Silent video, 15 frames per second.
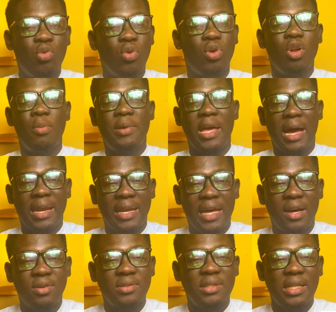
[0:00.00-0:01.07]
will not be
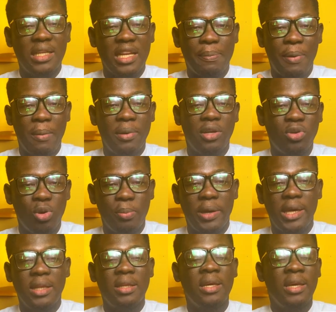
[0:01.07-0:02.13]
announced in the public
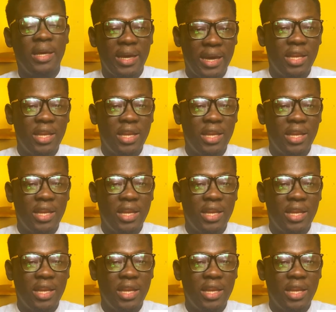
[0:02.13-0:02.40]
domain,